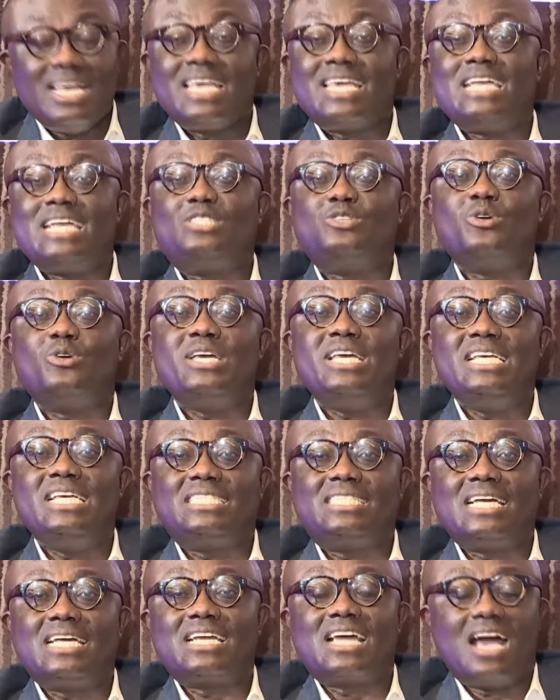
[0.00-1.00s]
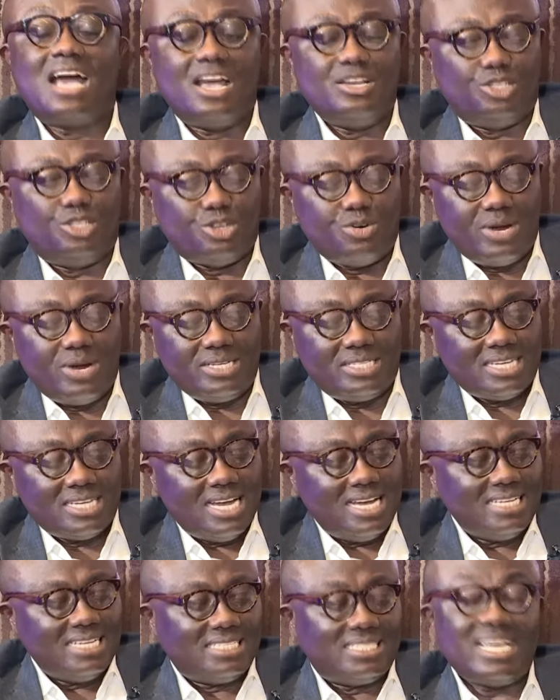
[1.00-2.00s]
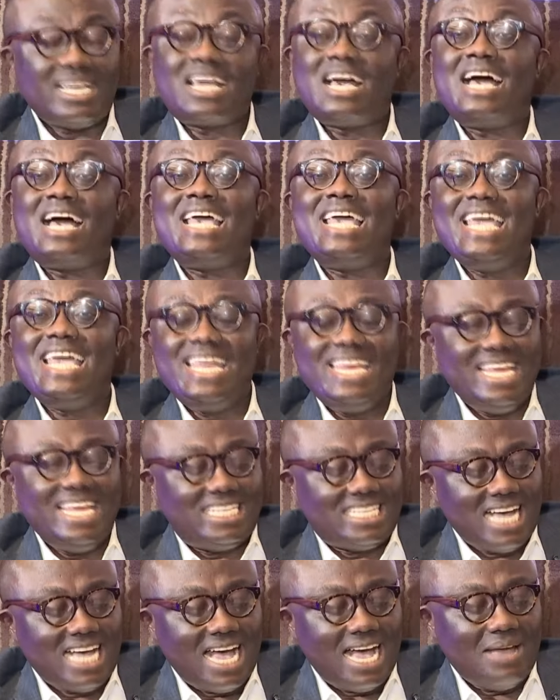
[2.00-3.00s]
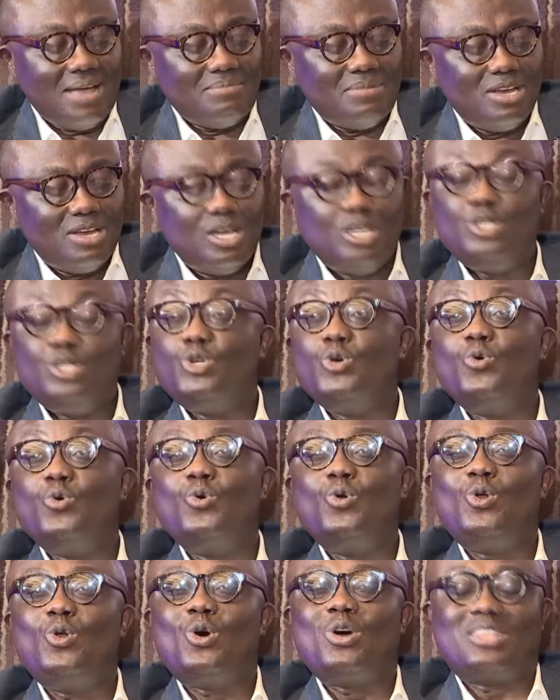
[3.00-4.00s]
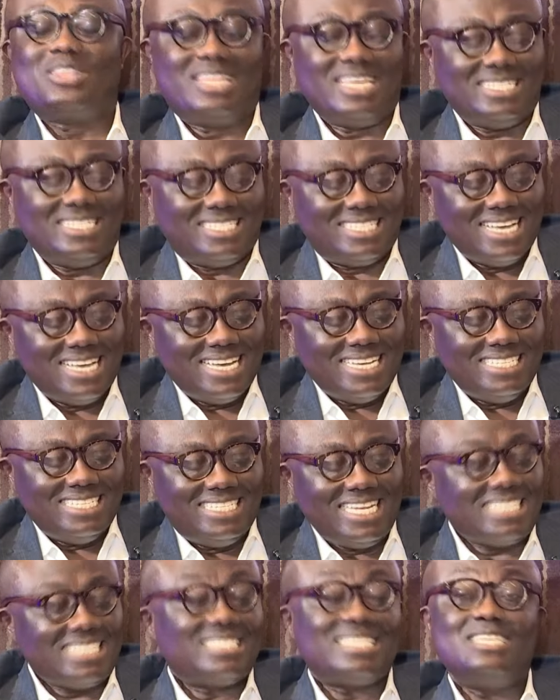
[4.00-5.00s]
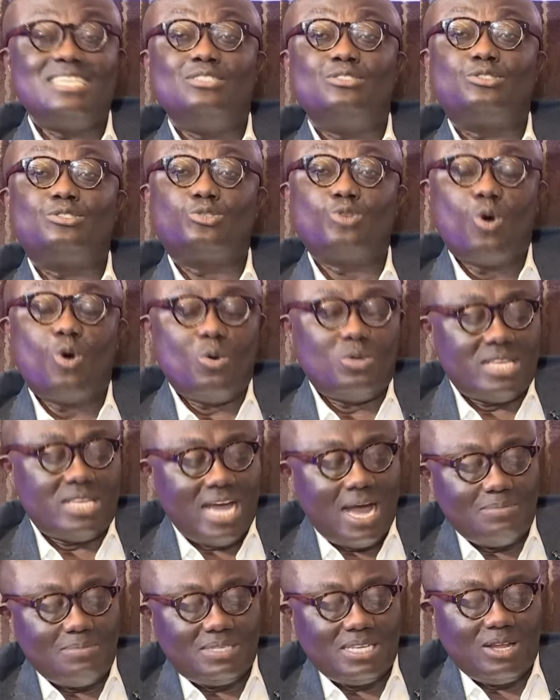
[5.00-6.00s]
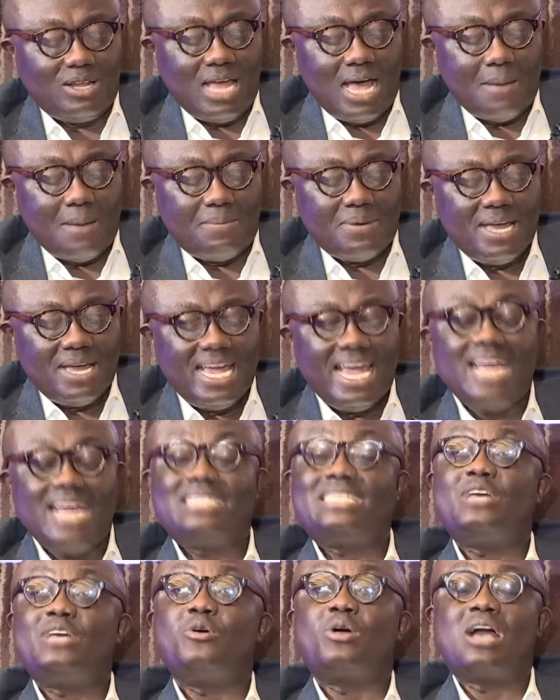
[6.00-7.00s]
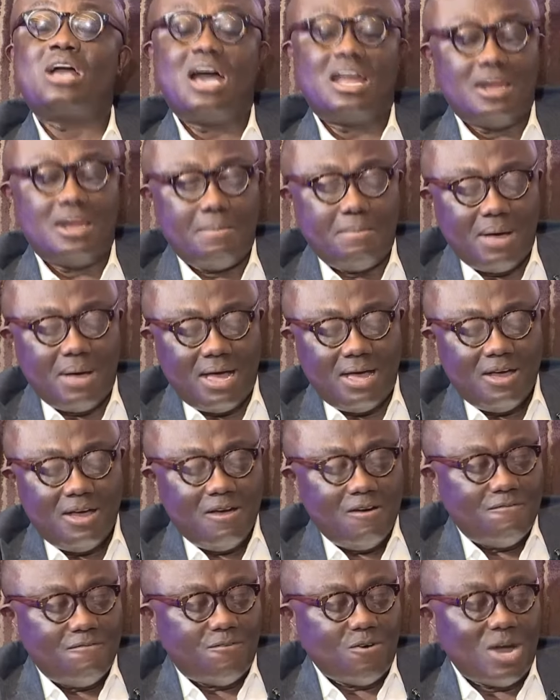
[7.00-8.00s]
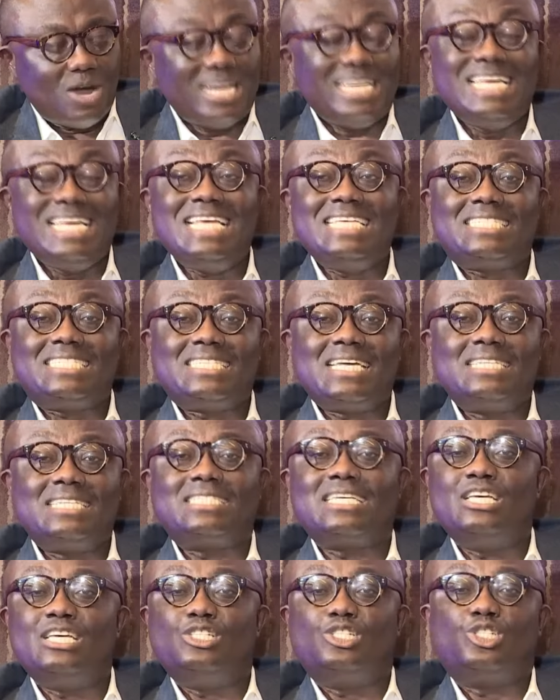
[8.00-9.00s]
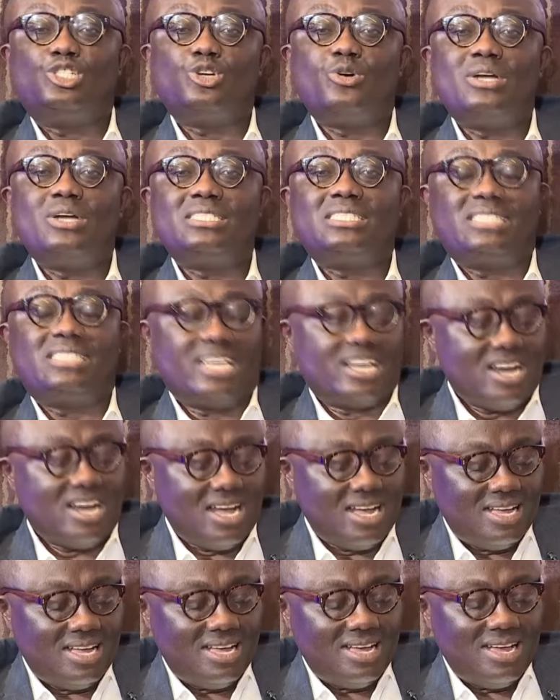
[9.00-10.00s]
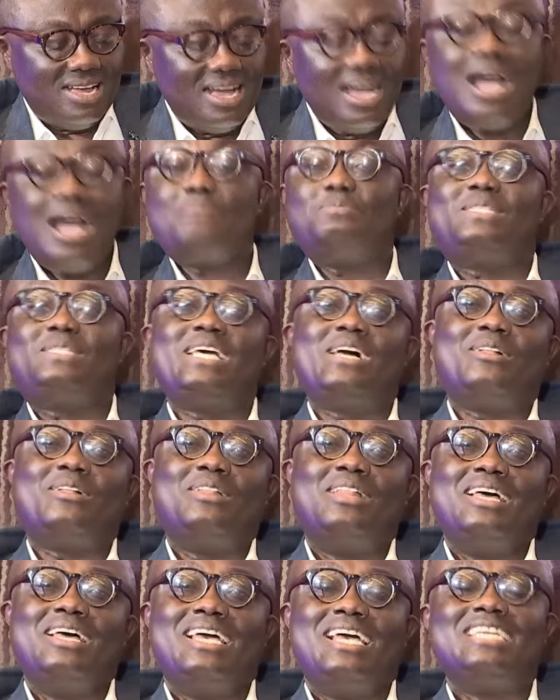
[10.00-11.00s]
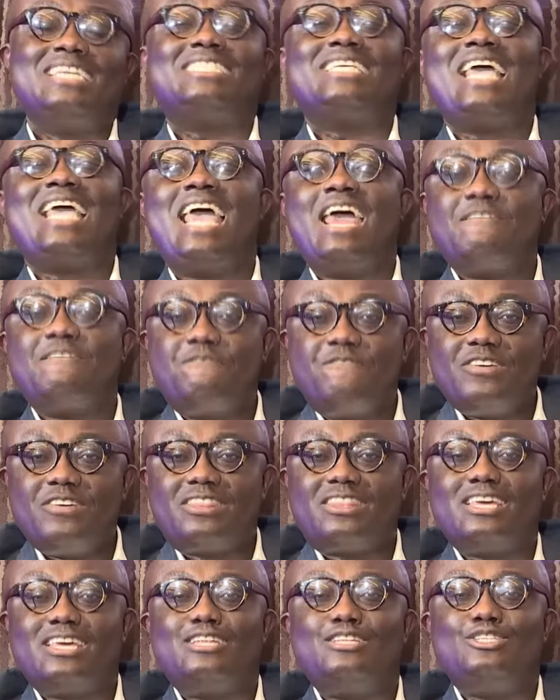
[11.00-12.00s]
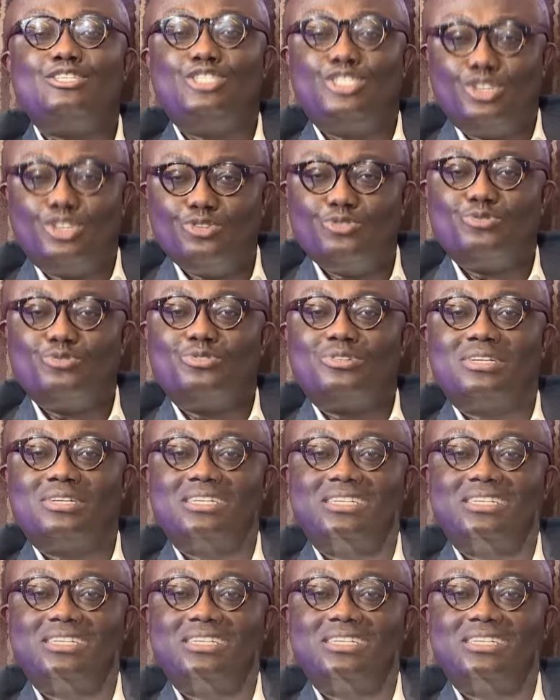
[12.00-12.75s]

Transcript: Get your instant car insurance sticker anytime no long things. Just install the Hubtel app, enter your car number for an instant insurance sticker. Hubtel is everything you.